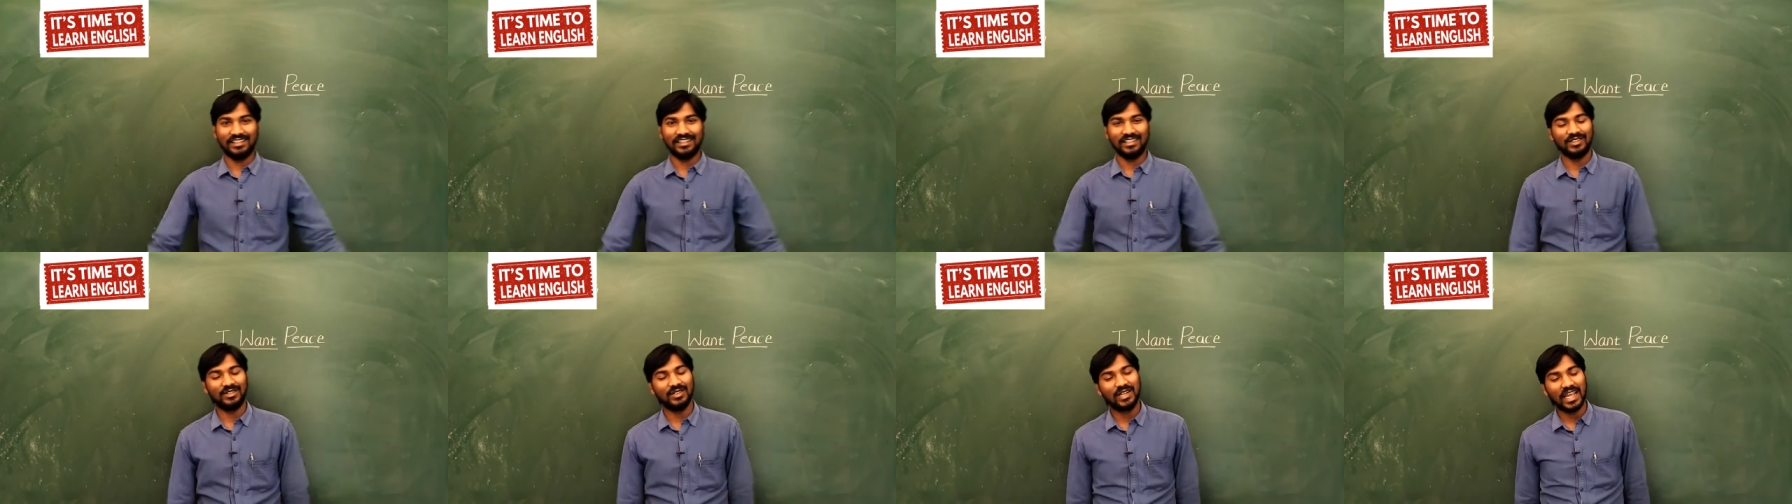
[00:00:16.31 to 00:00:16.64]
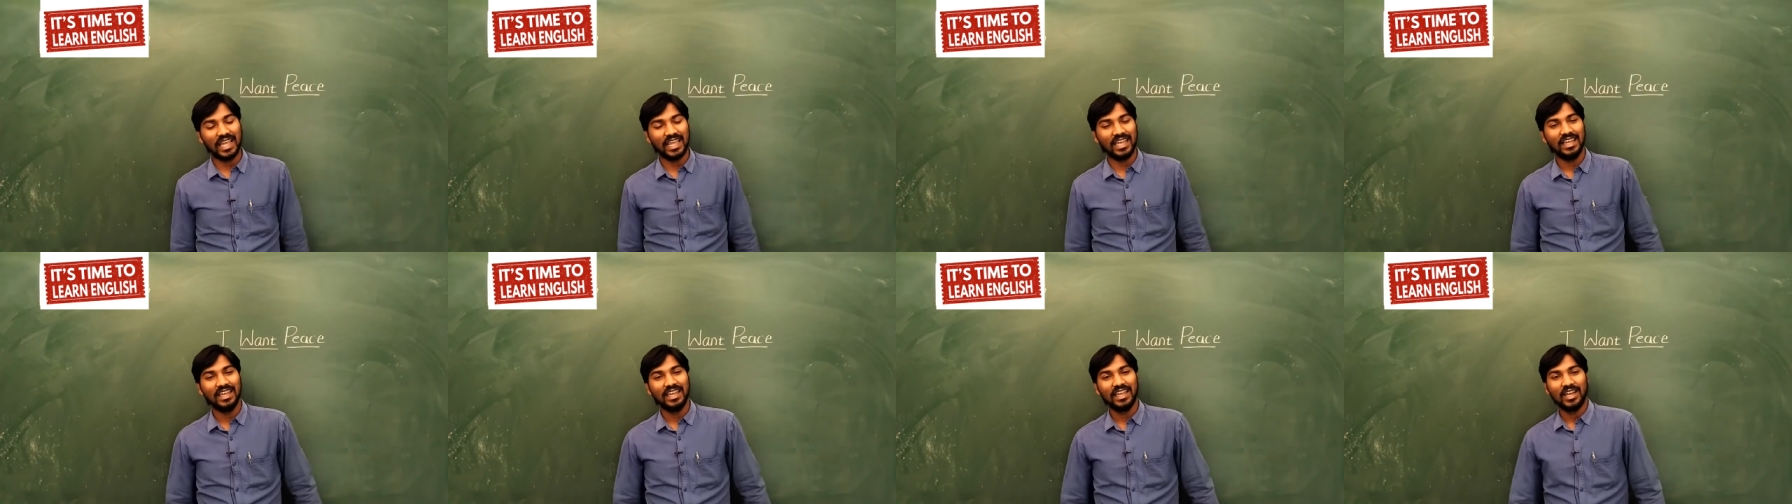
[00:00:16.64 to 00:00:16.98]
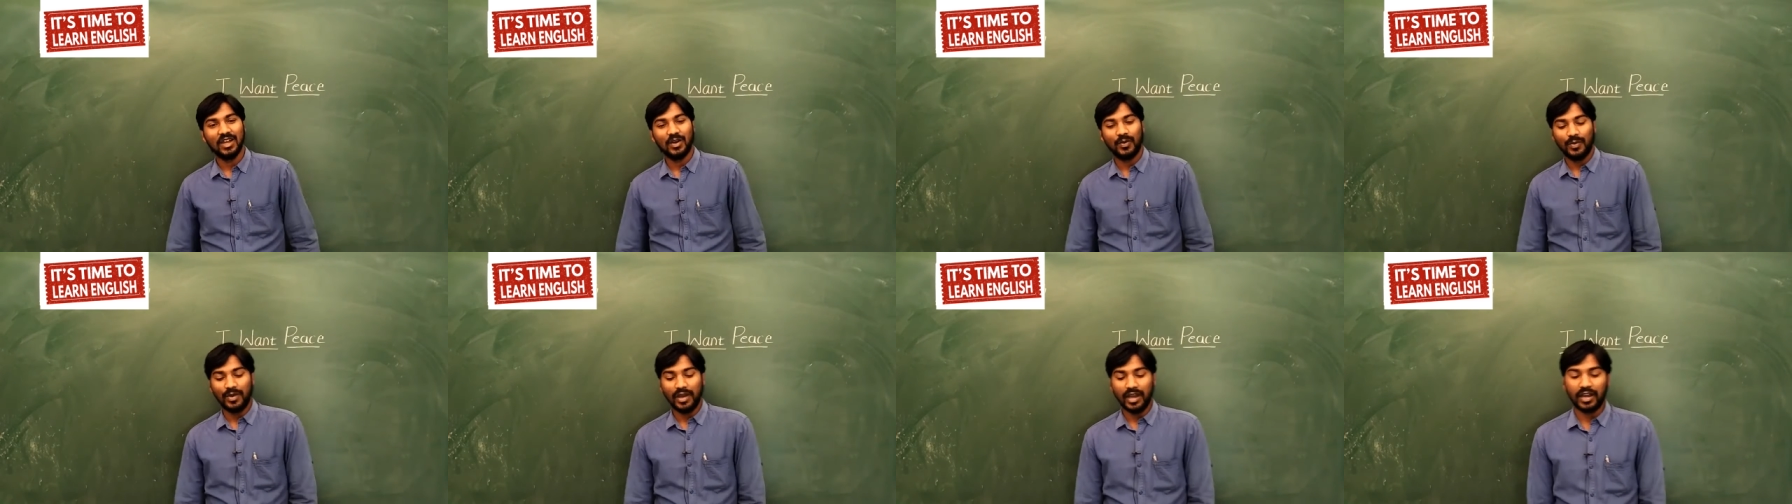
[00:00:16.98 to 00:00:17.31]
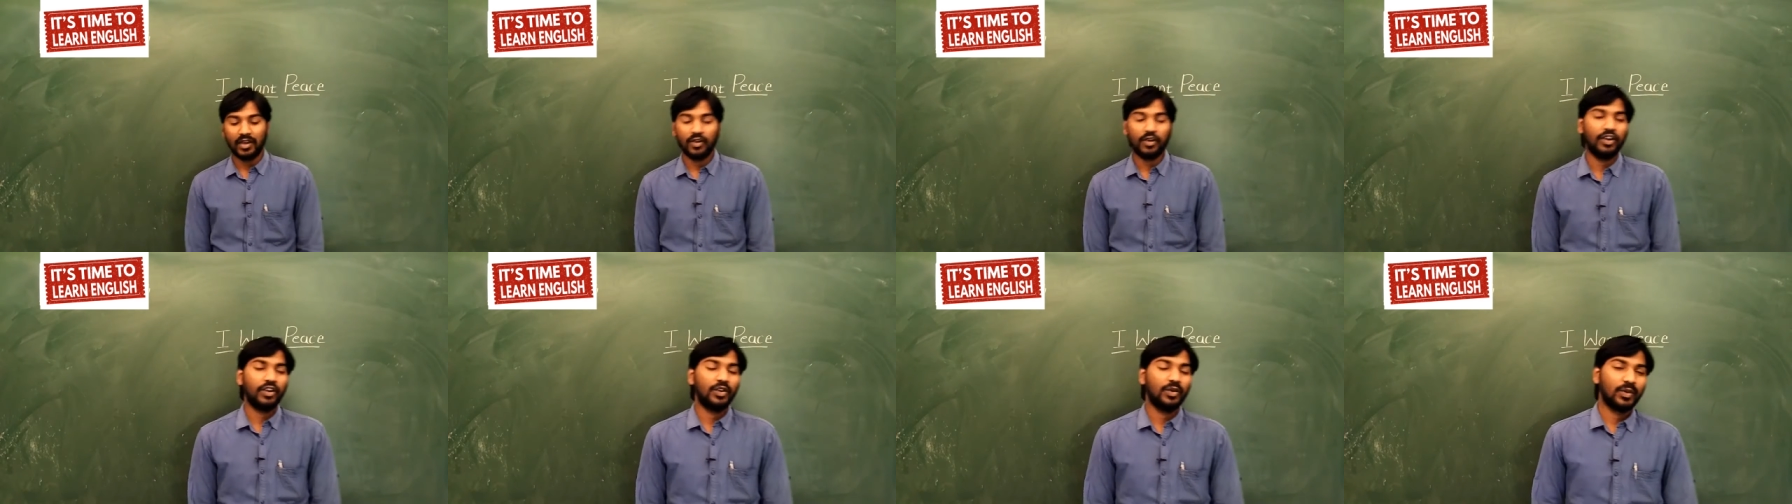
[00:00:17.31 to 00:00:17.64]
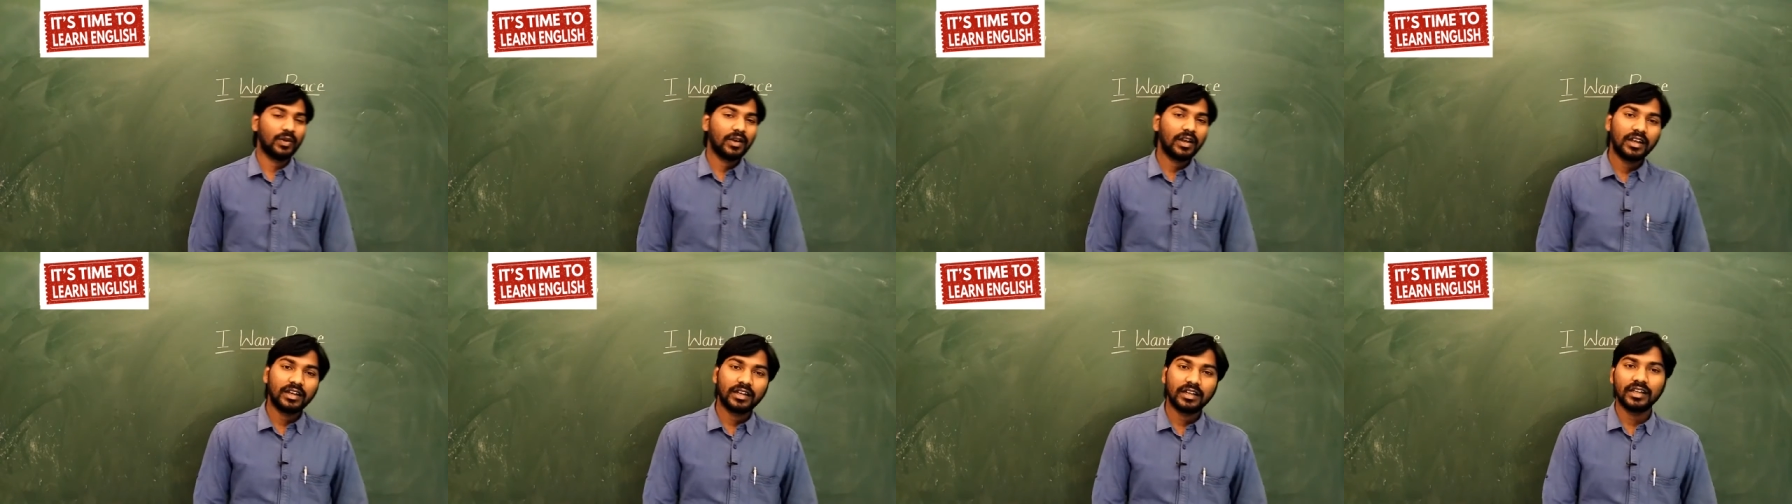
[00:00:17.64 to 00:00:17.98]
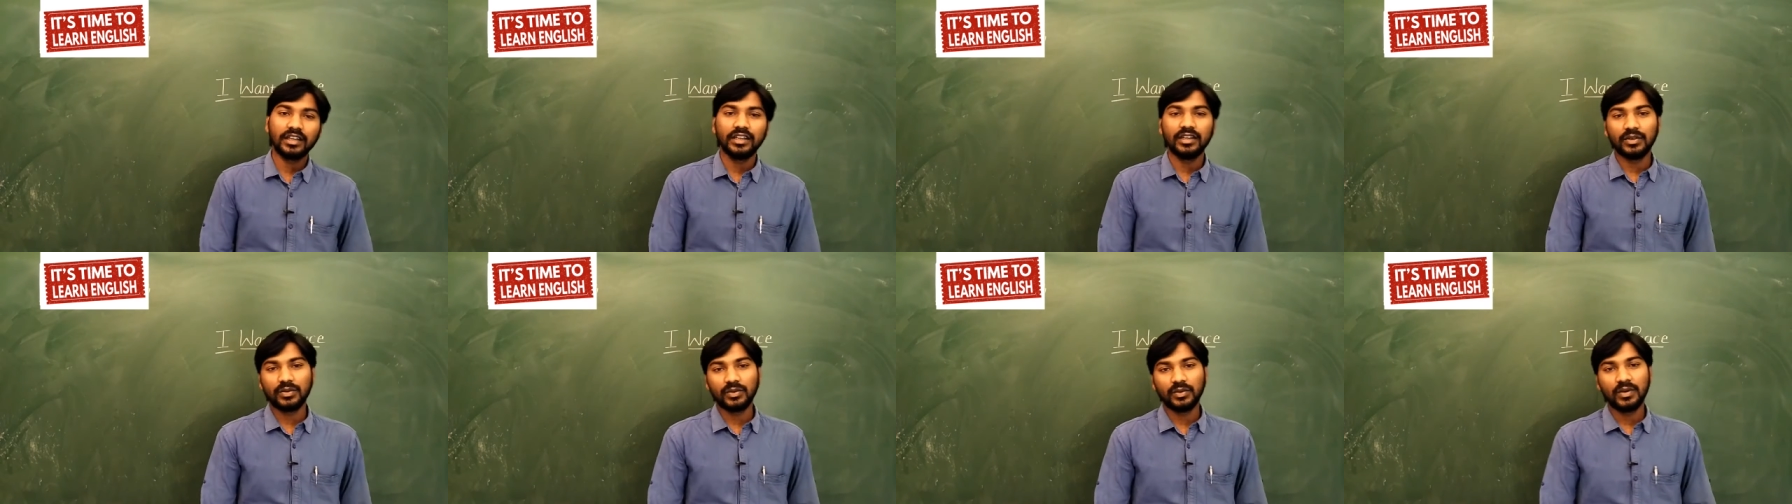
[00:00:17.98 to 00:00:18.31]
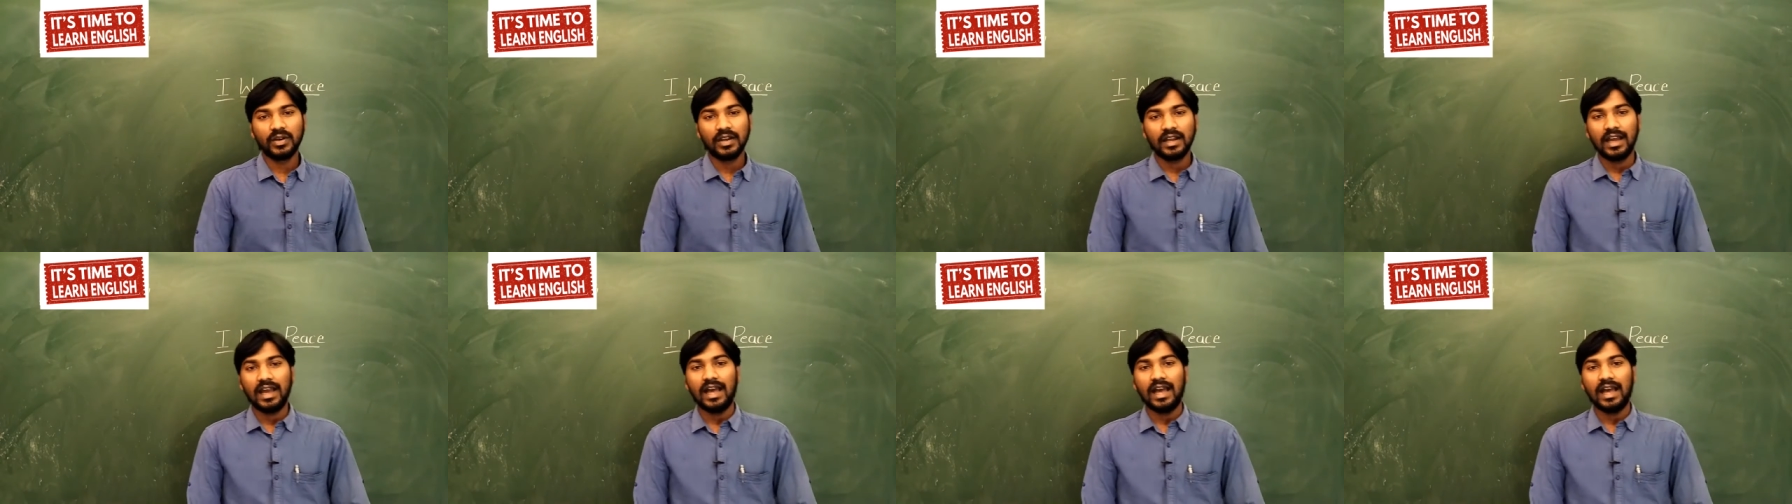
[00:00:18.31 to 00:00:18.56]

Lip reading: So today we are going to continue